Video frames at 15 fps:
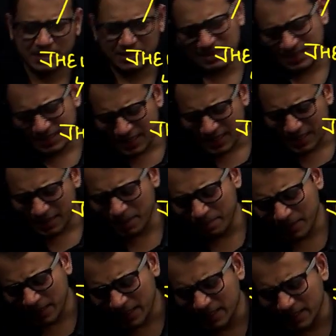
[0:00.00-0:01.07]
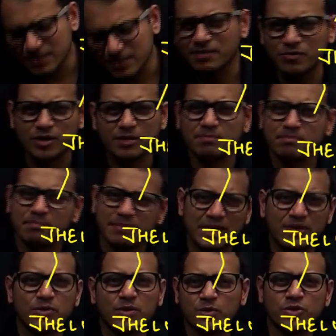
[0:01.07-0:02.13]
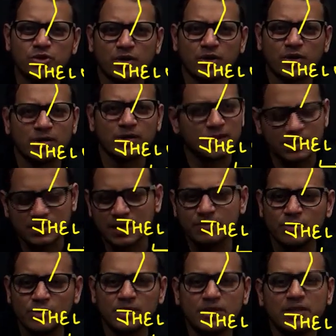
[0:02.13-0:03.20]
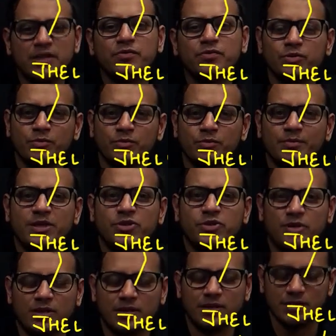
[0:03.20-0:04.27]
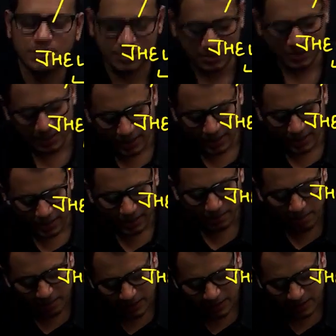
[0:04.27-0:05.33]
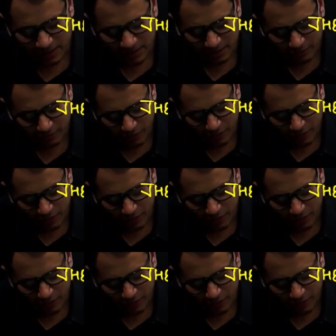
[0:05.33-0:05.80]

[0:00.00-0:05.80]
Remember it somewhat. Make your own shortcuts. I won't give you too many shortcuts. Remember it somewhat.